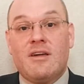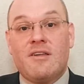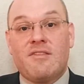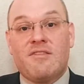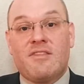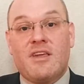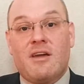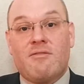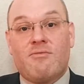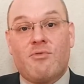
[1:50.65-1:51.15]

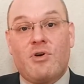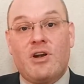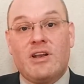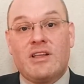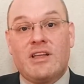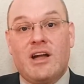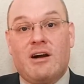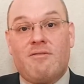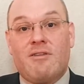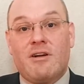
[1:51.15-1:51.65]
several
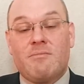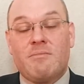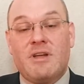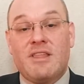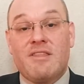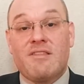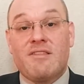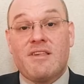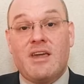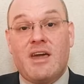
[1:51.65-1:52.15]

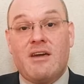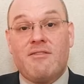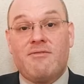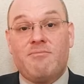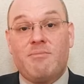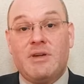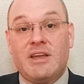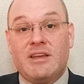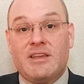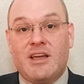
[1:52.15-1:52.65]
governments
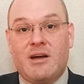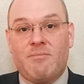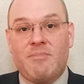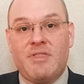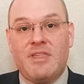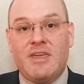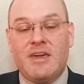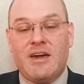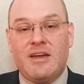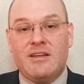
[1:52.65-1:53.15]
have picked up
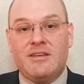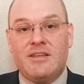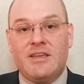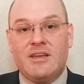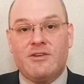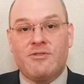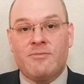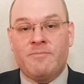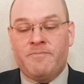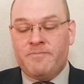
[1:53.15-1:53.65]
the
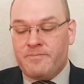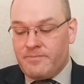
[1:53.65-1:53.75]
idea